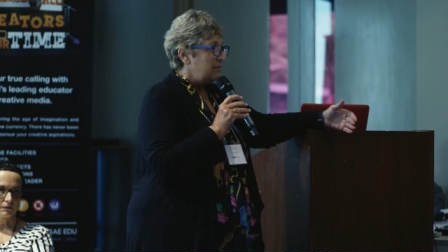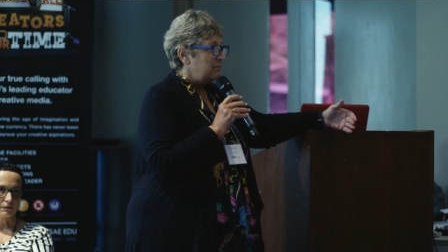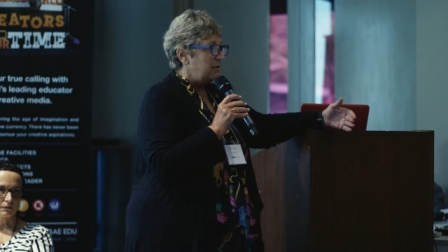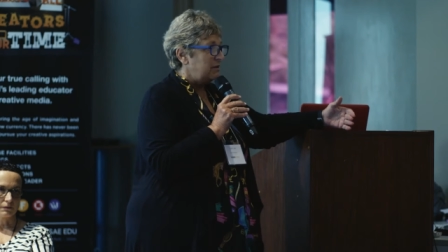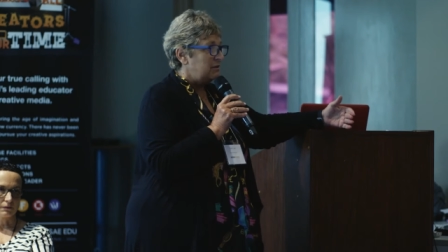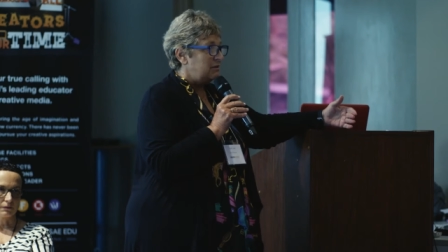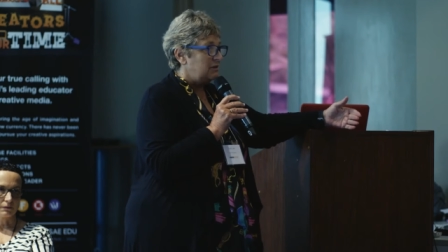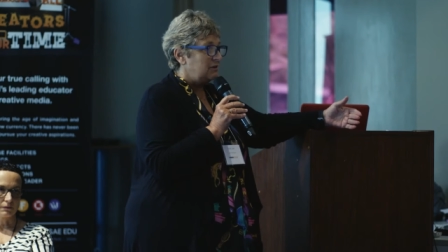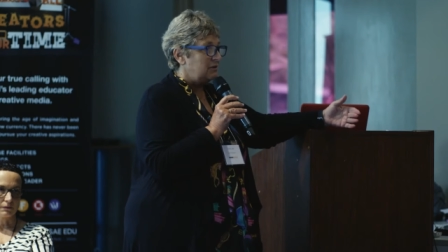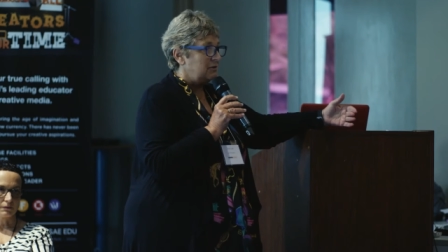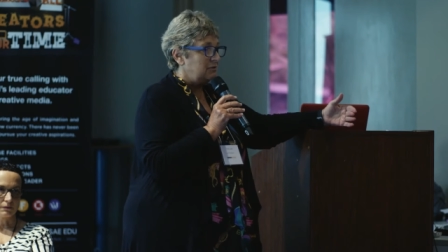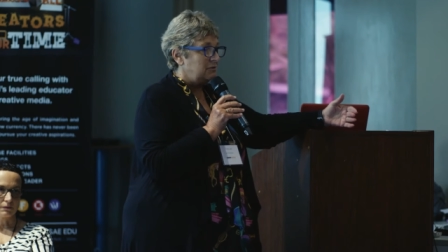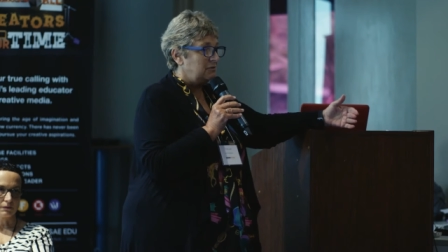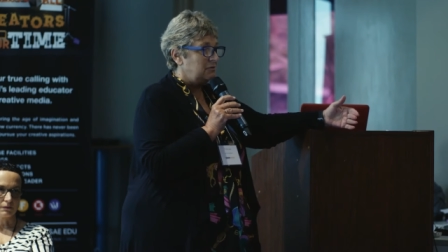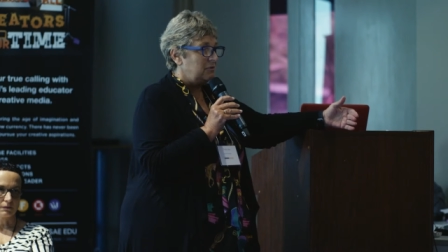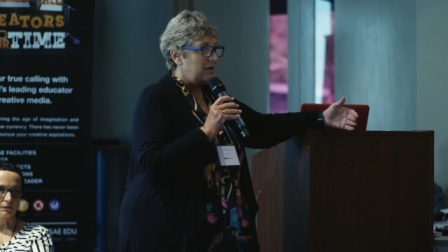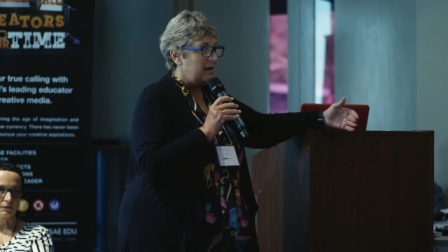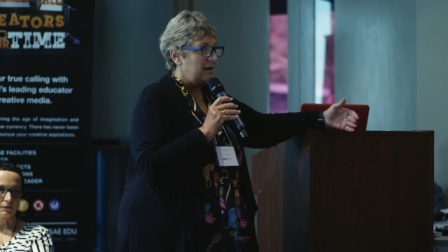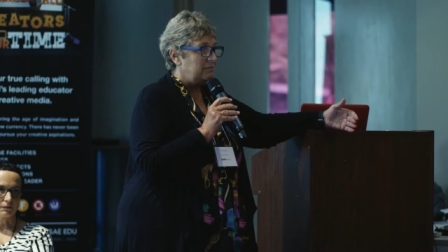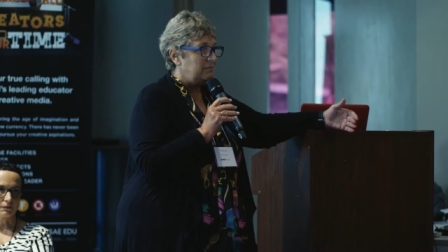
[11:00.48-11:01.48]
But
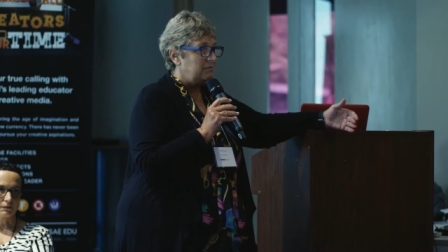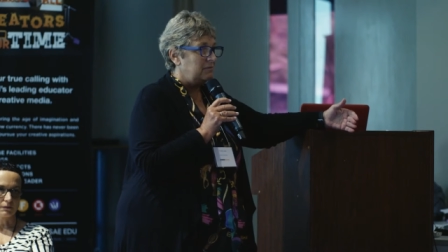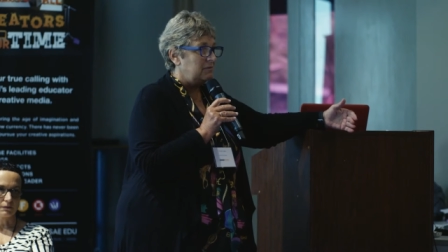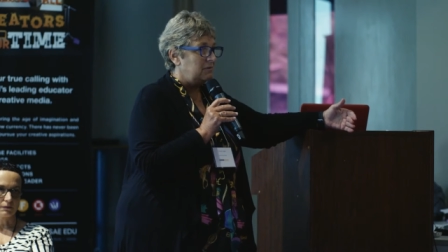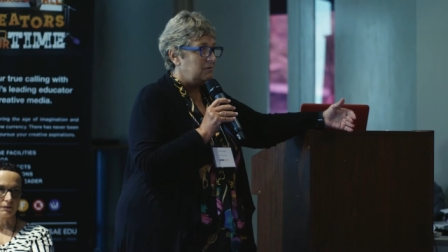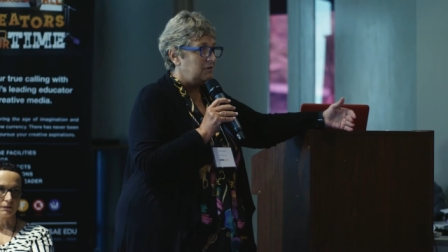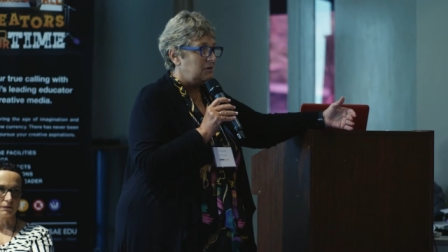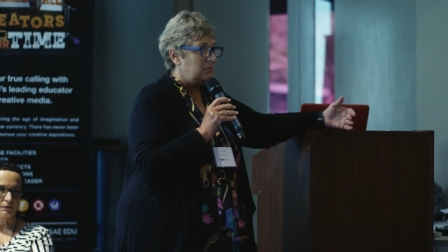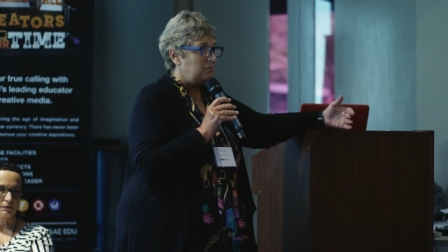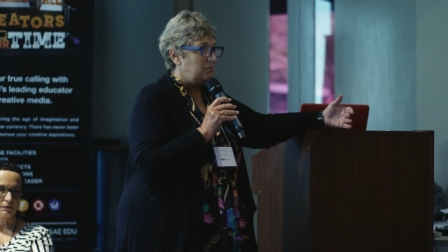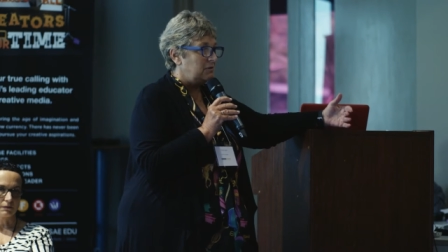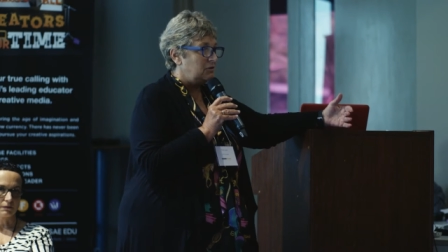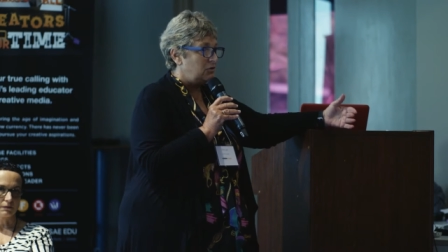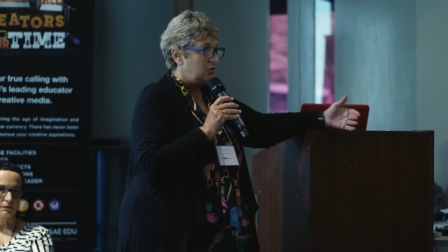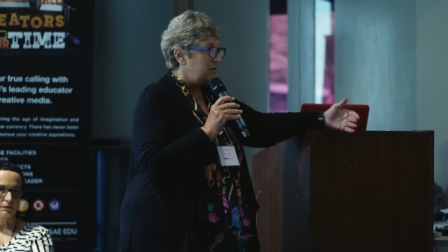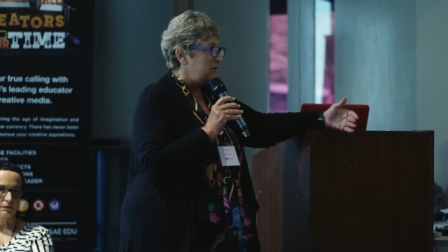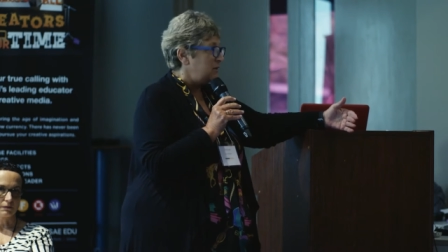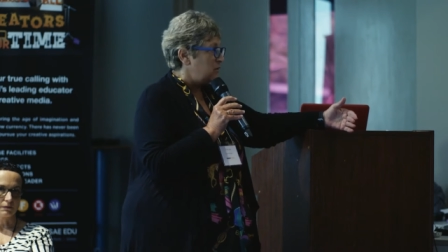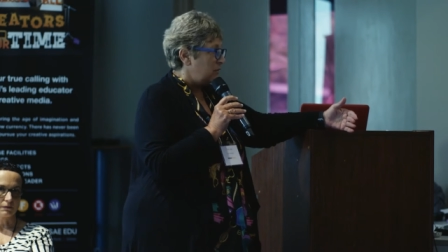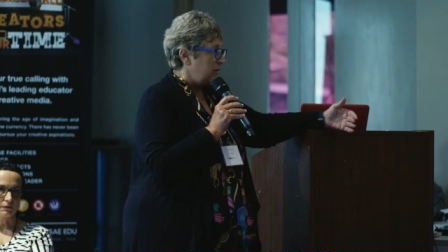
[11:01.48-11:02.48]
to, um, to,
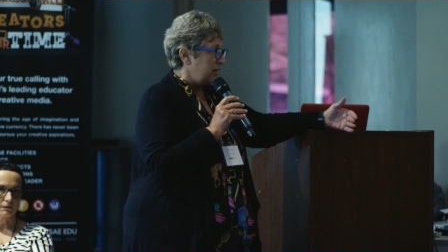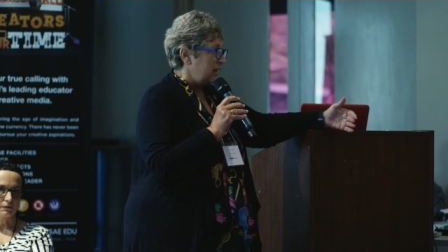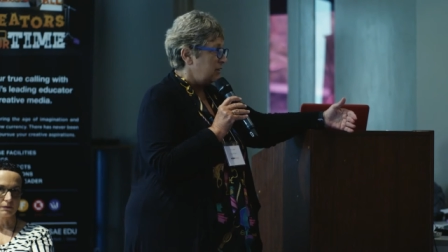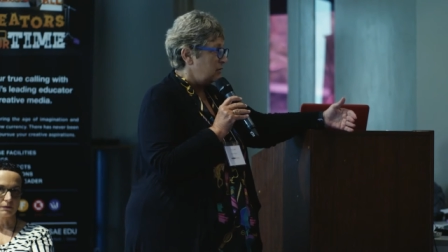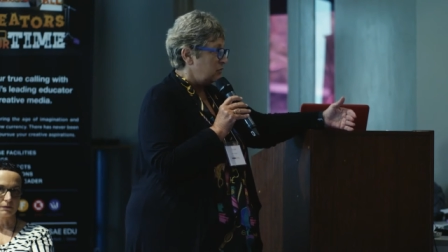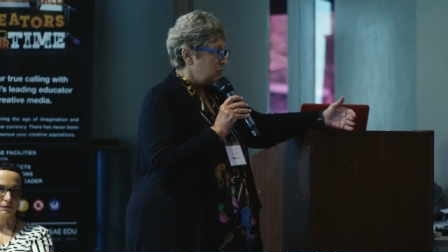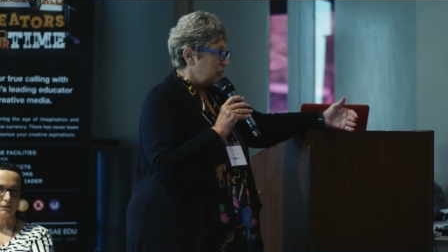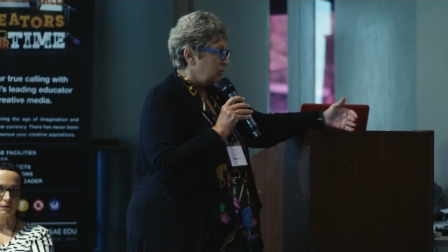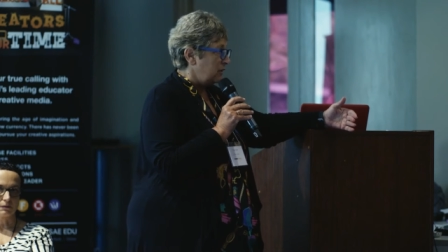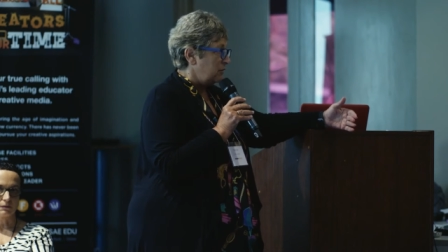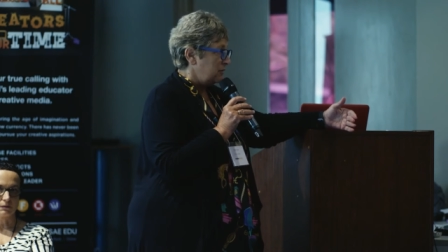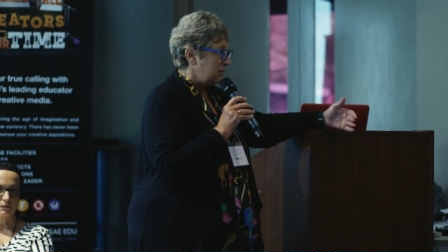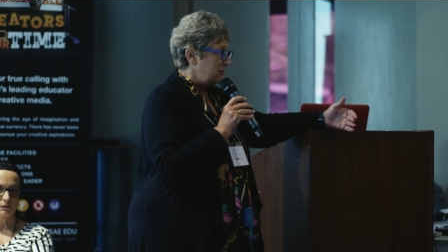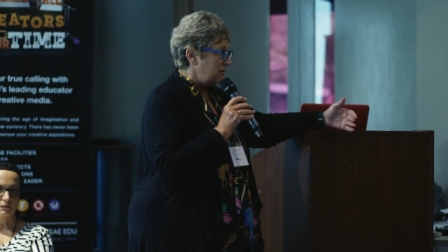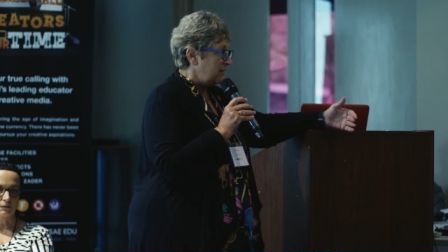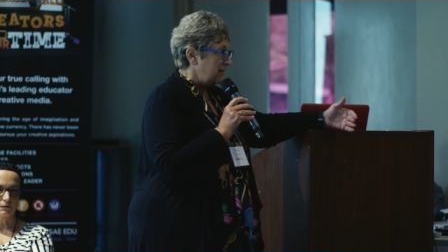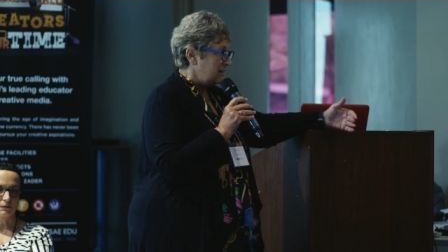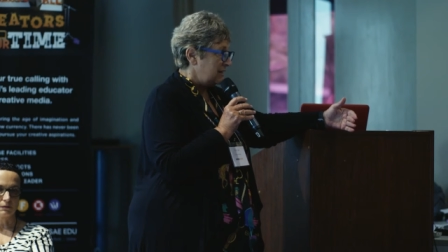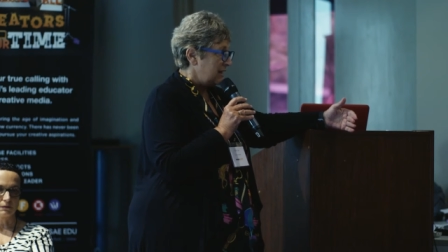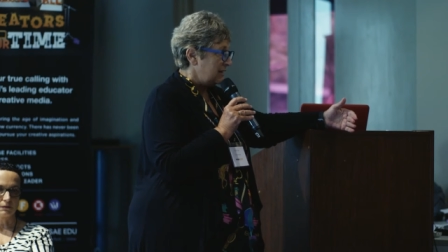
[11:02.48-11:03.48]
to his credit, Troy was
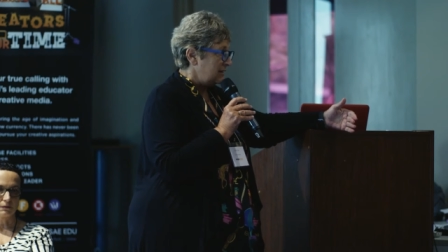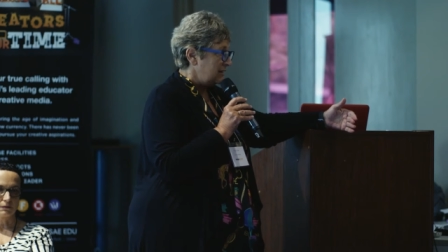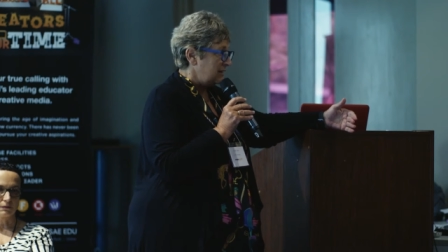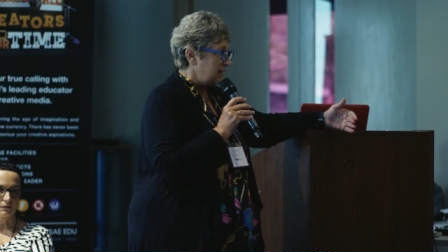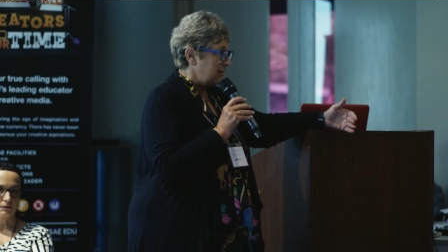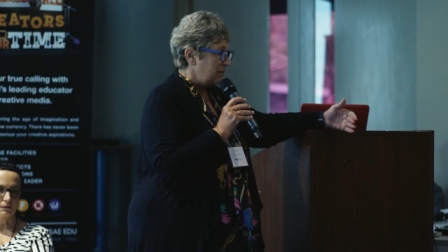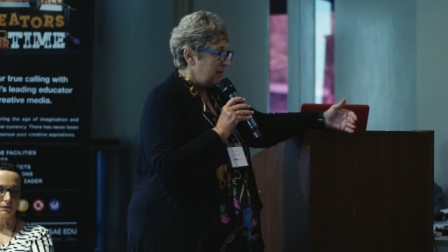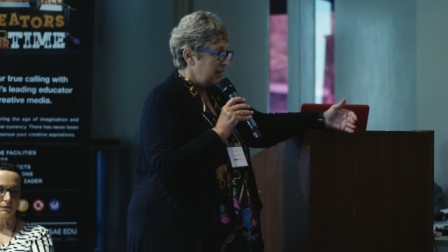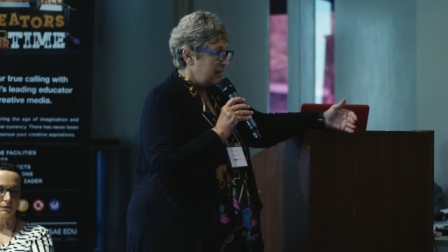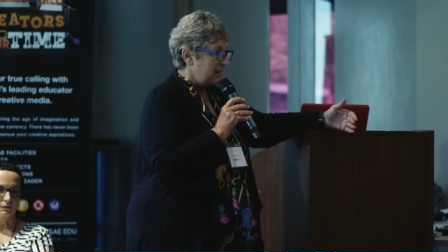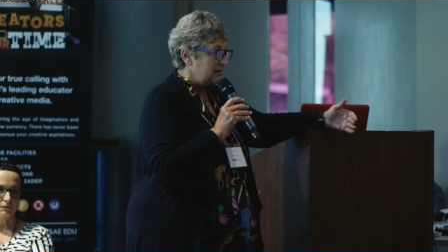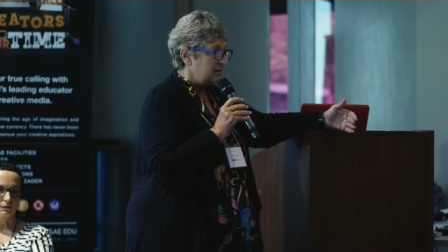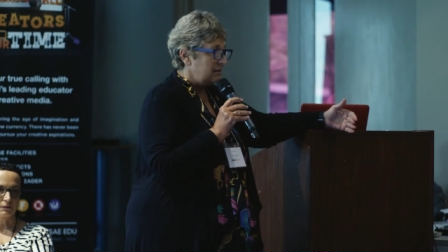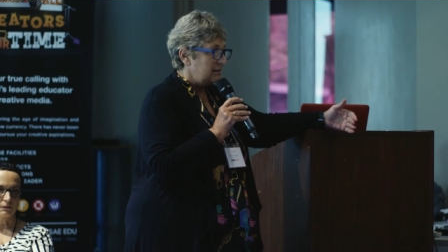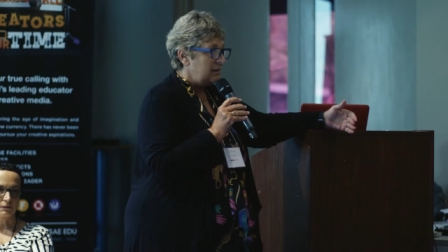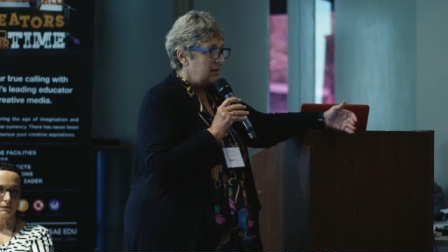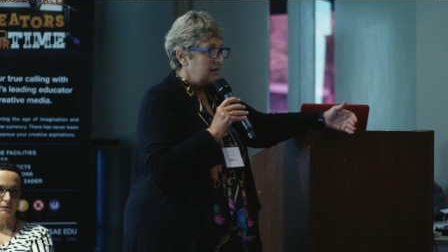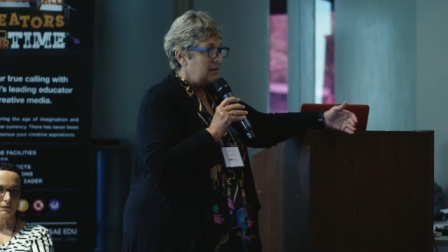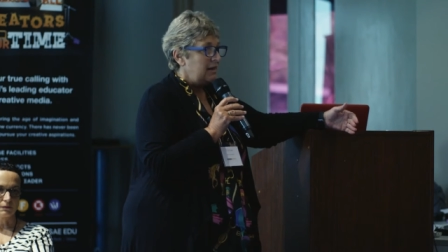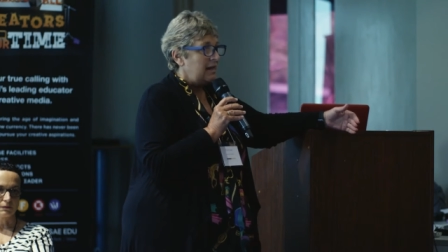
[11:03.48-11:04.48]
fantastic about it.